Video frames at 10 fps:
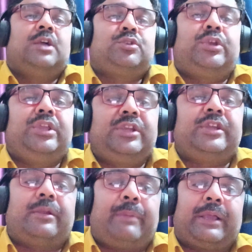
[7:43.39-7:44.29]
so he
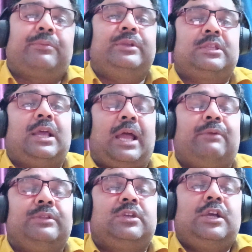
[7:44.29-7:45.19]
returned back with
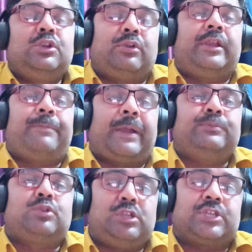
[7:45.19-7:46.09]
along with
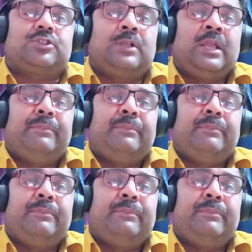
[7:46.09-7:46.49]
25 soldiers.